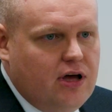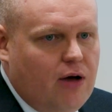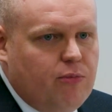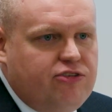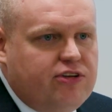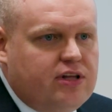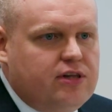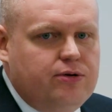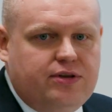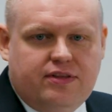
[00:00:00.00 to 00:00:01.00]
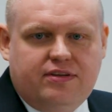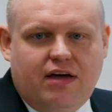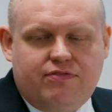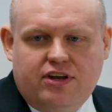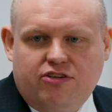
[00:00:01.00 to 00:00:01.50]
and which included the
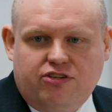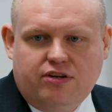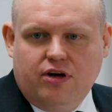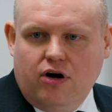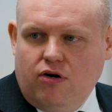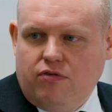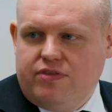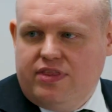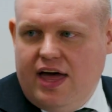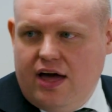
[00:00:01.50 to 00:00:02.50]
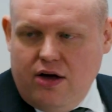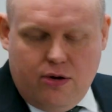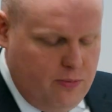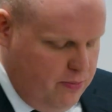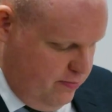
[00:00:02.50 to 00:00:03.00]
definition of their
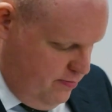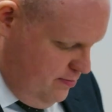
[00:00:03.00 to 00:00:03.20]
home.